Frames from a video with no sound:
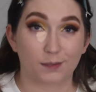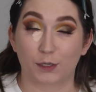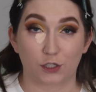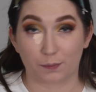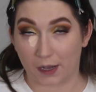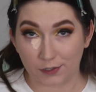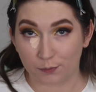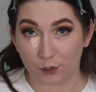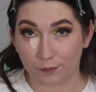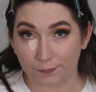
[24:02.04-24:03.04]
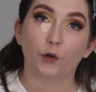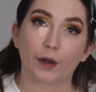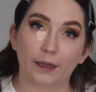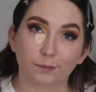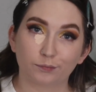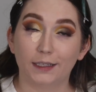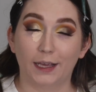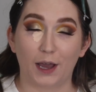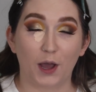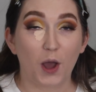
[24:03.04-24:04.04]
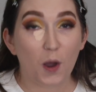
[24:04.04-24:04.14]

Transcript: as much as possible. Grant. Yeah,